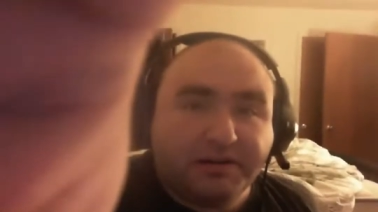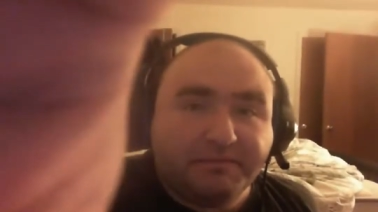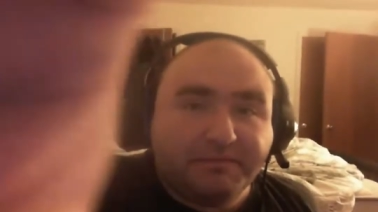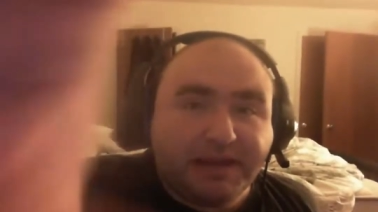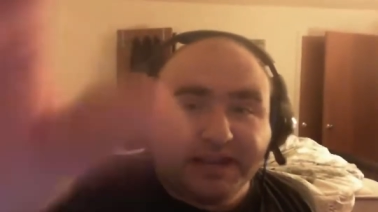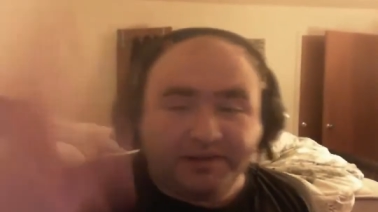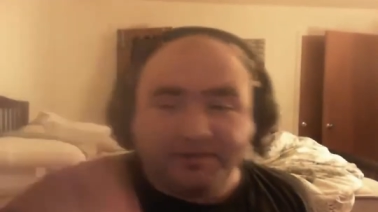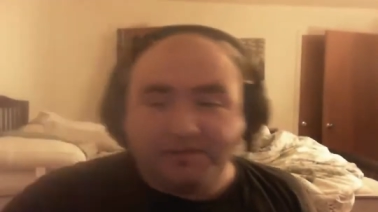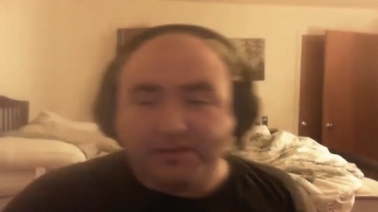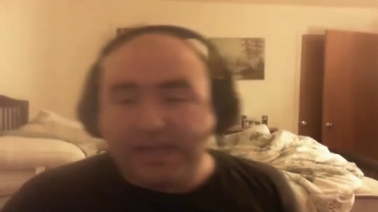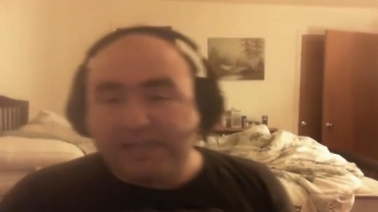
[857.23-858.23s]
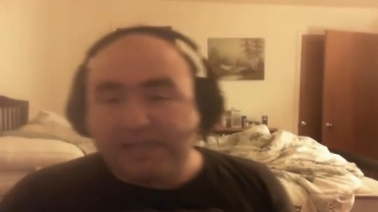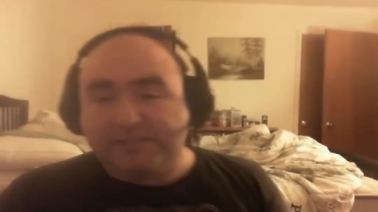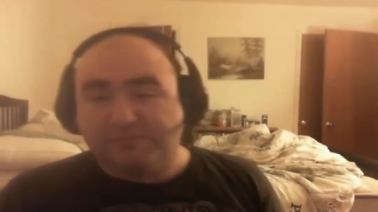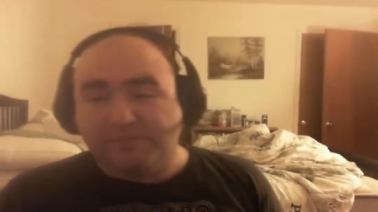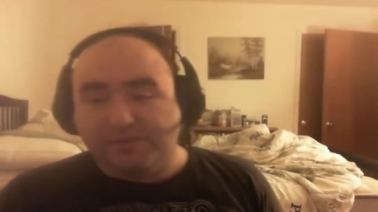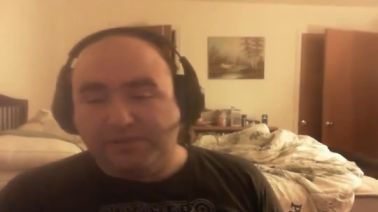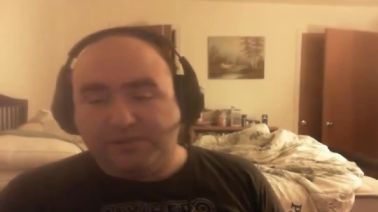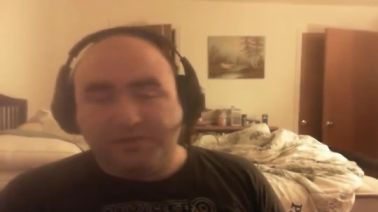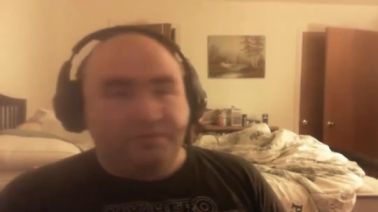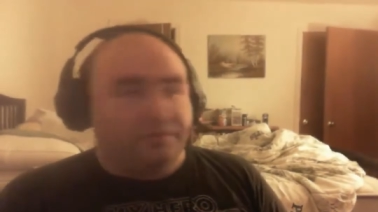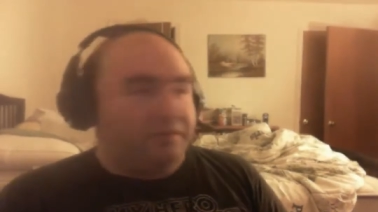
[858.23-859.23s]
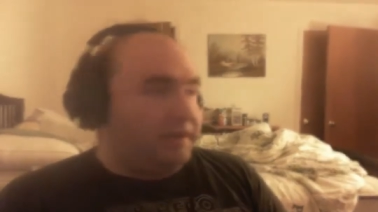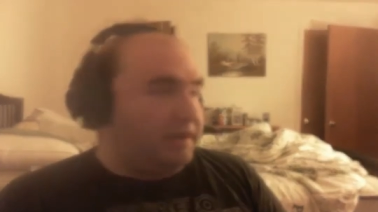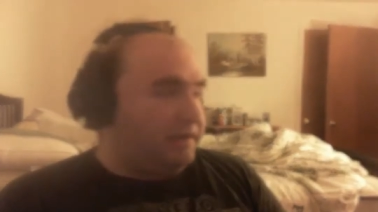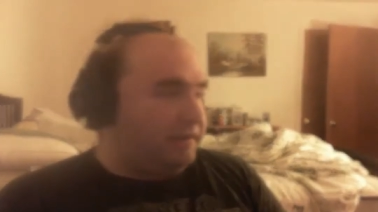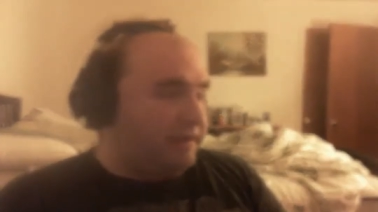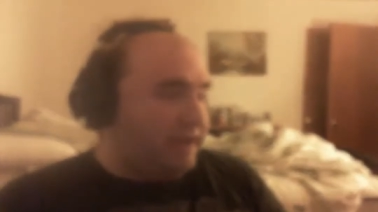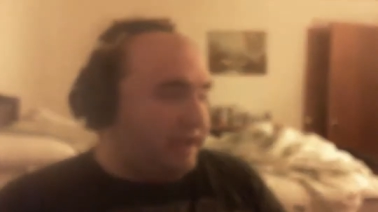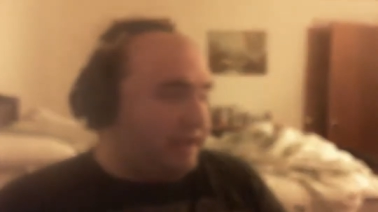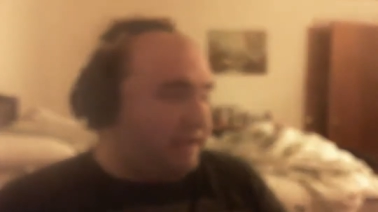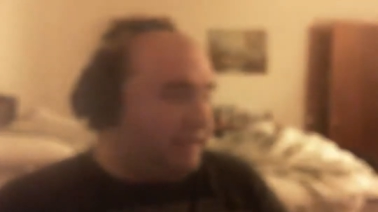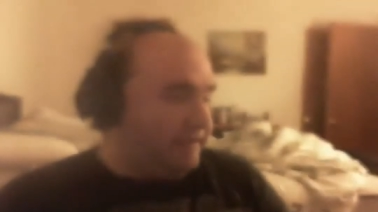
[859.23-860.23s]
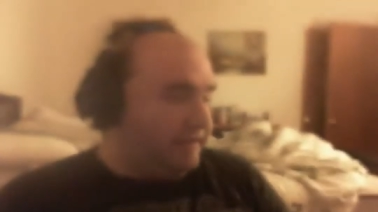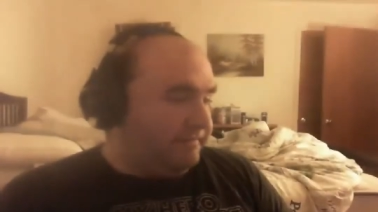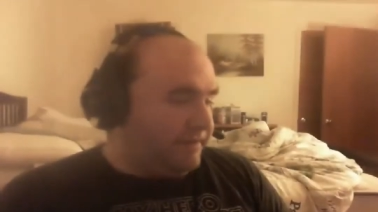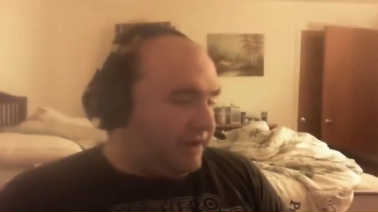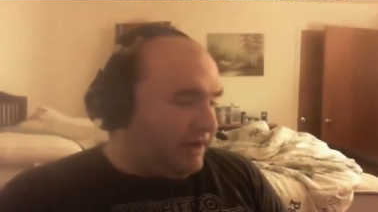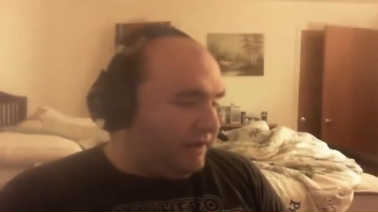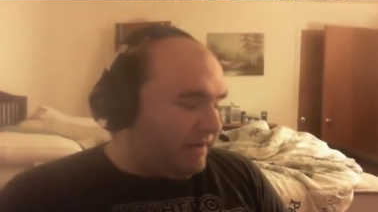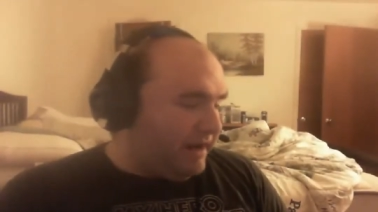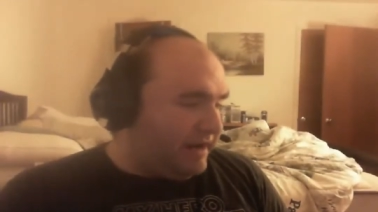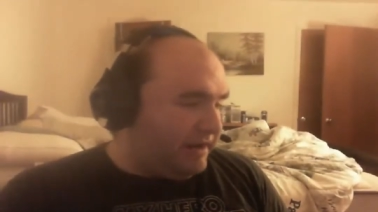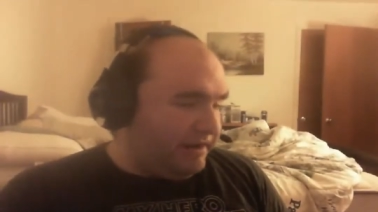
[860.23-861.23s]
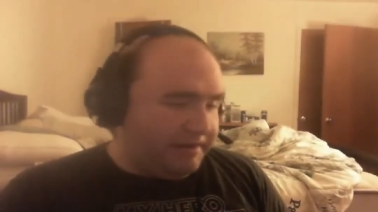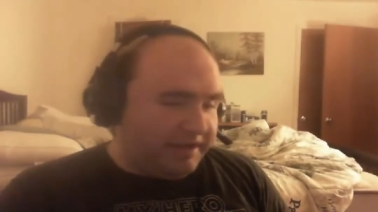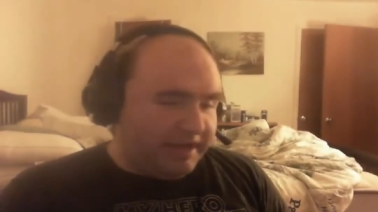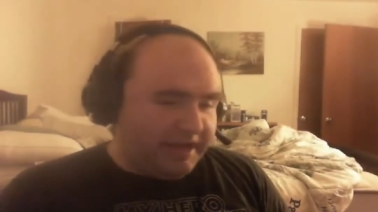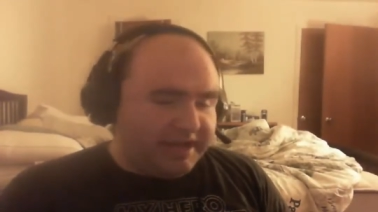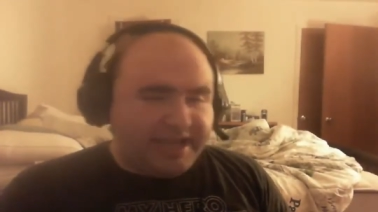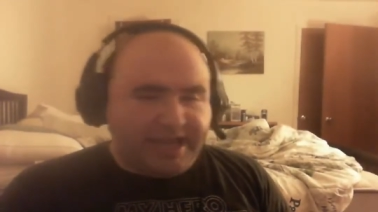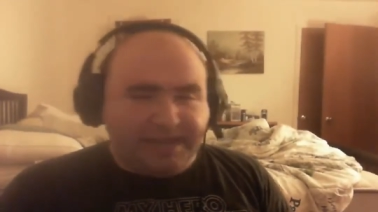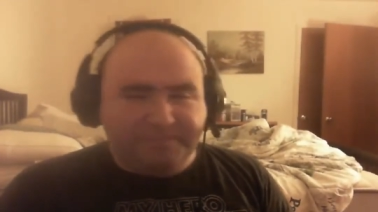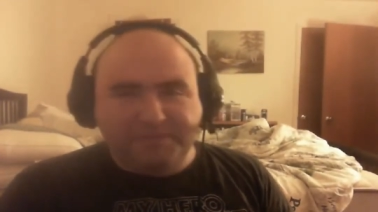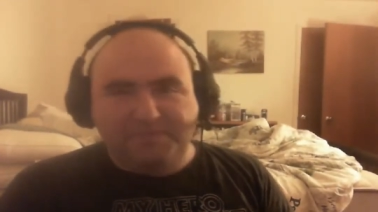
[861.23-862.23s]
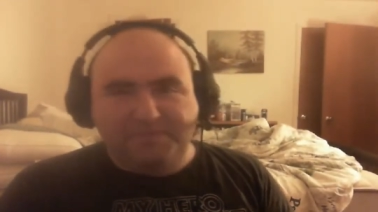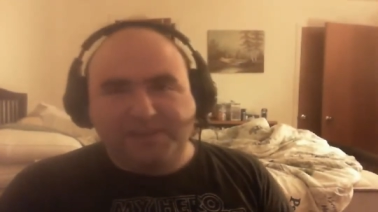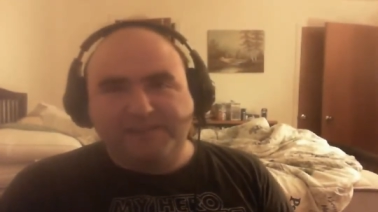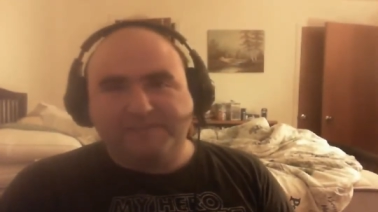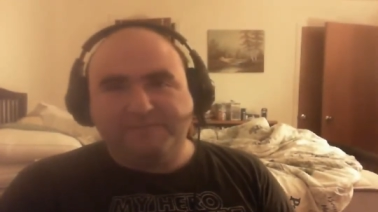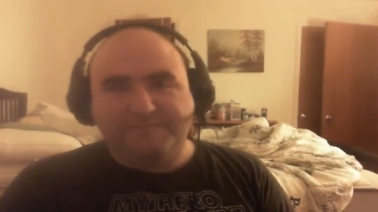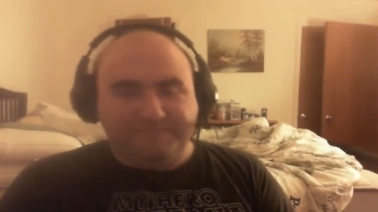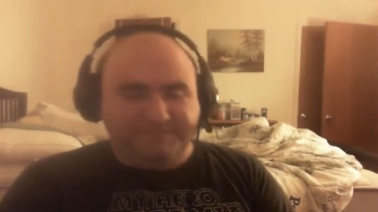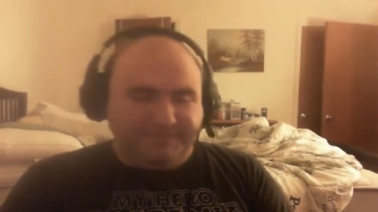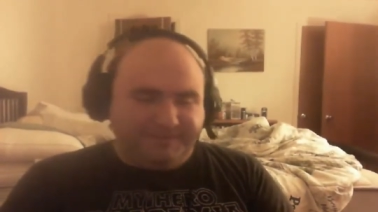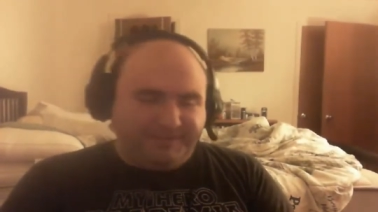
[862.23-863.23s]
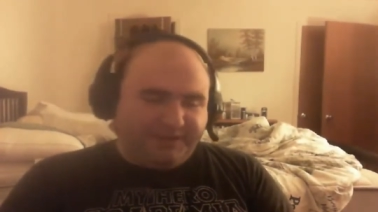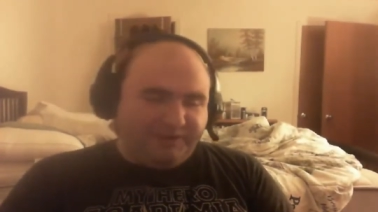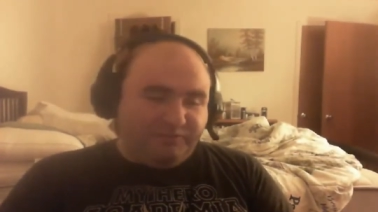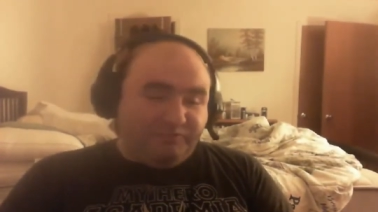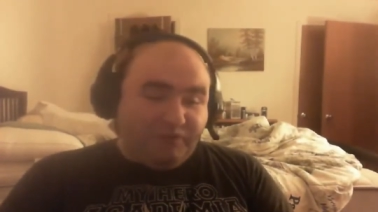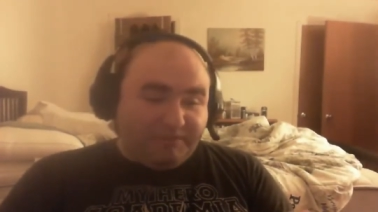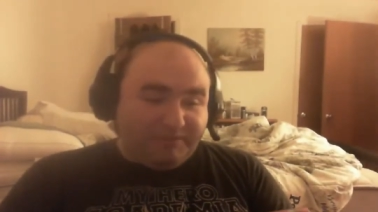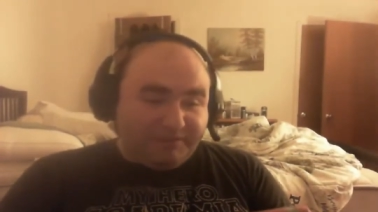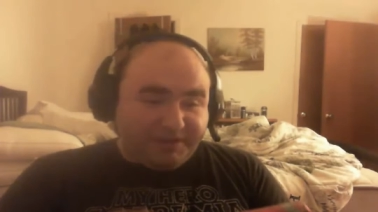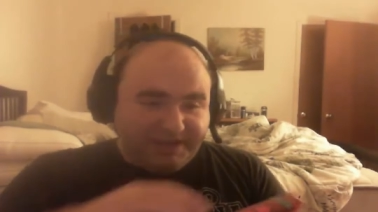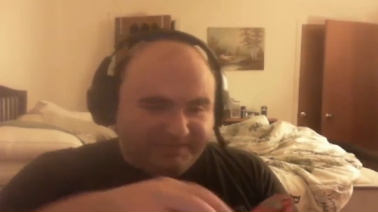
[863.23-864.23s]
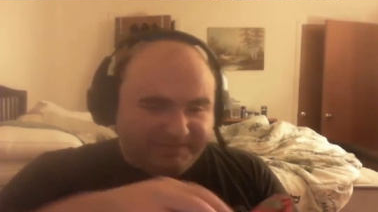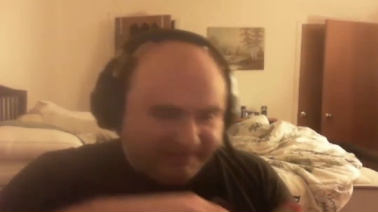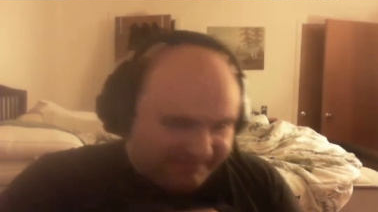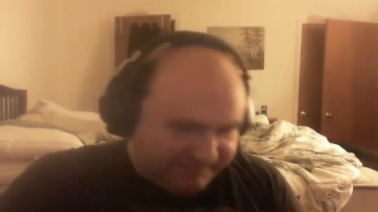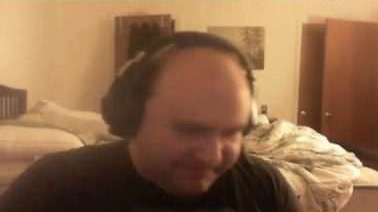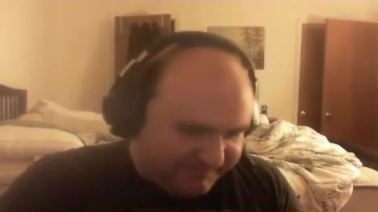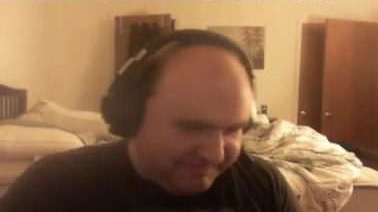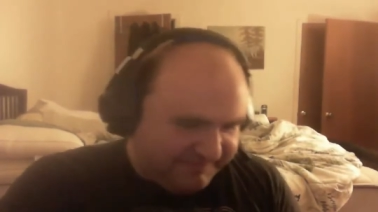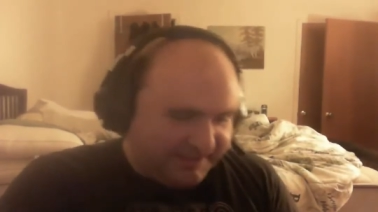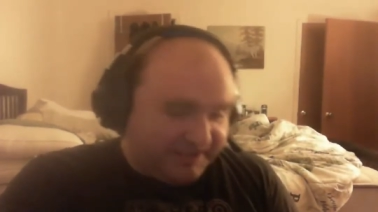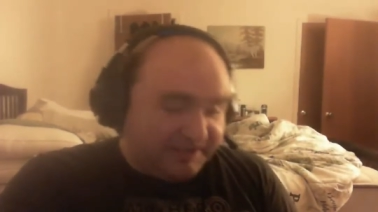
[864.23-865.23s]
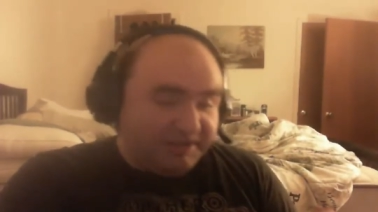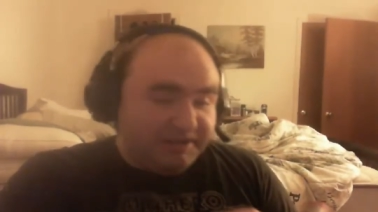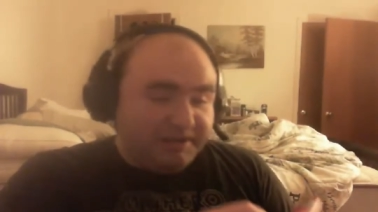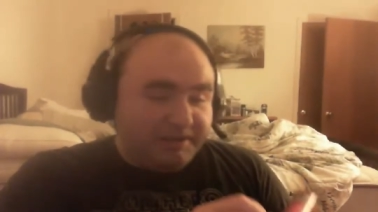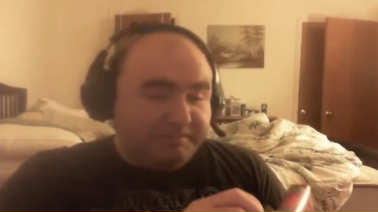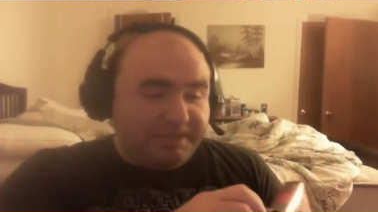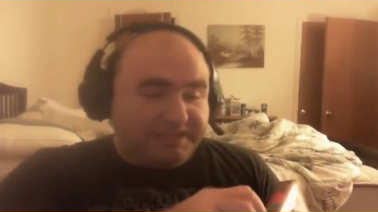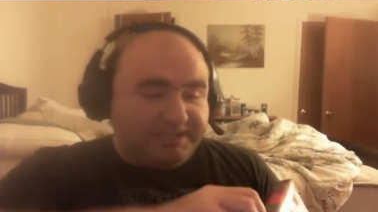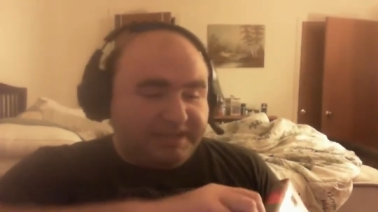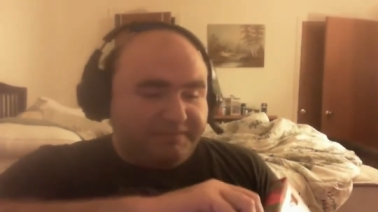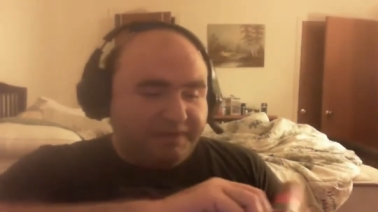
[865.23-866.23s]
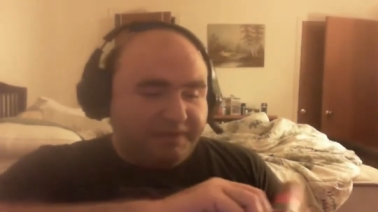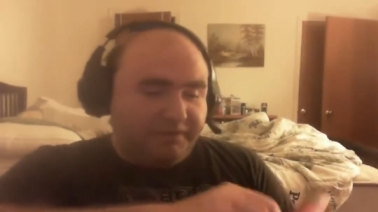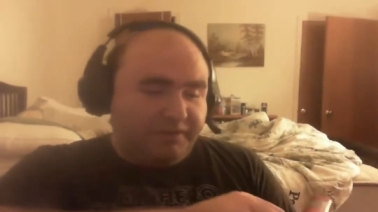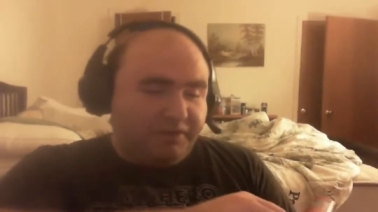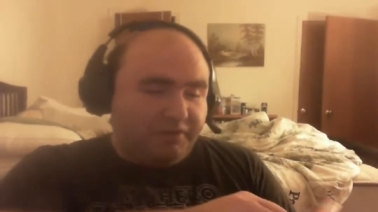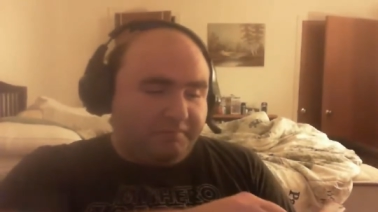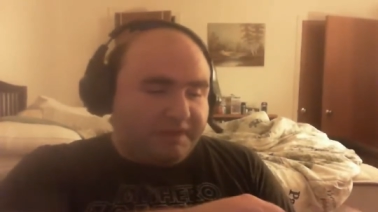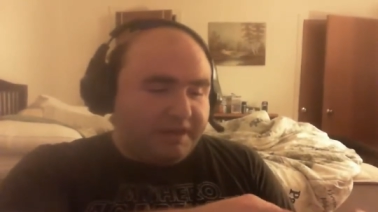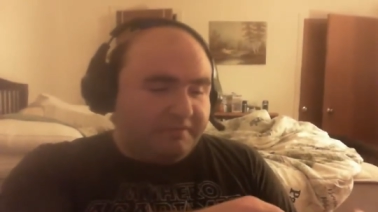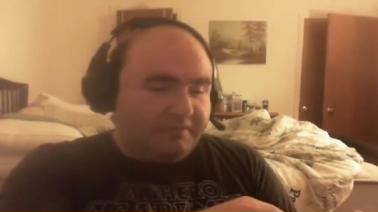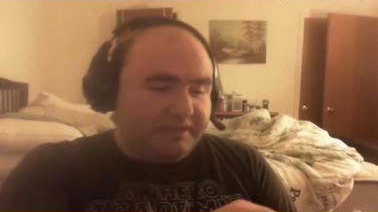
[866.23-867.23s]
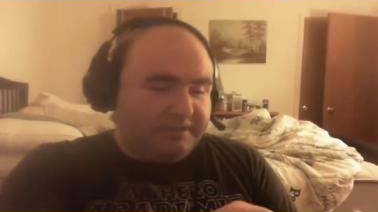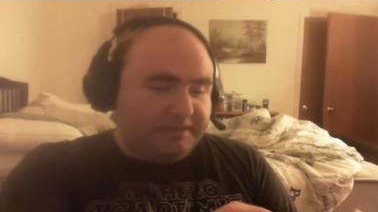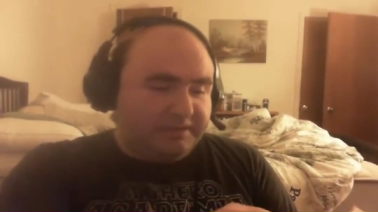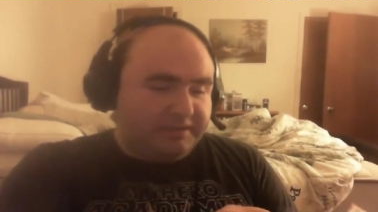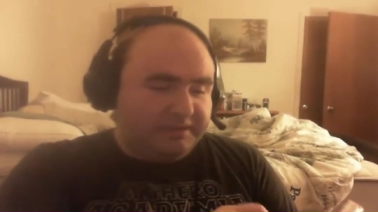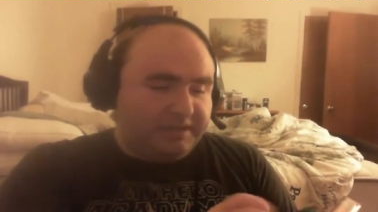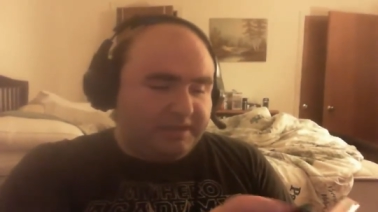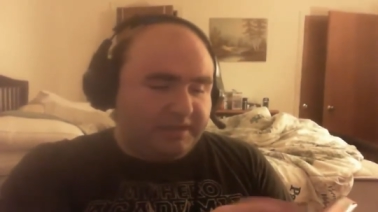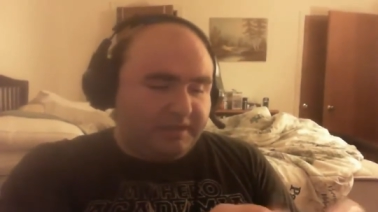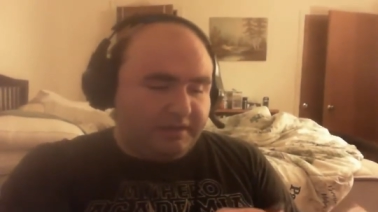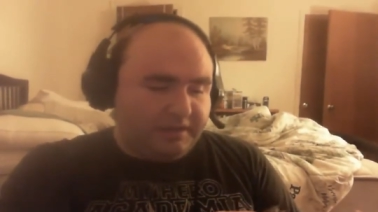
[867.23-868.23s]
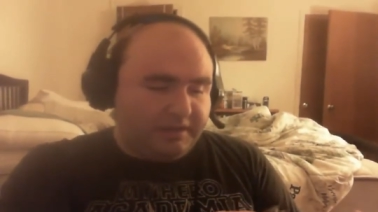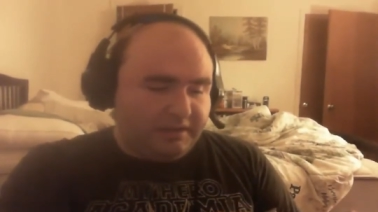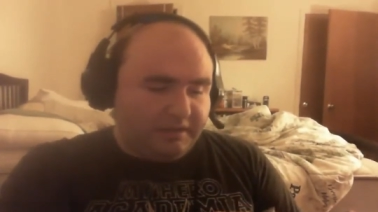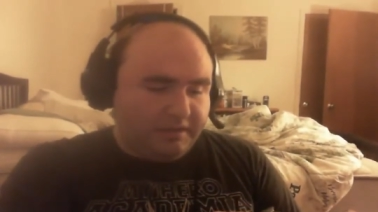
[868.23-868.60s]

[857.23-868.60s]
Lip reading: But, man, dude, that is really cool. Like, okay. Alright, okay. Happy feet. Wombo combo, but it's not Falco though. But anyways, let's just see here.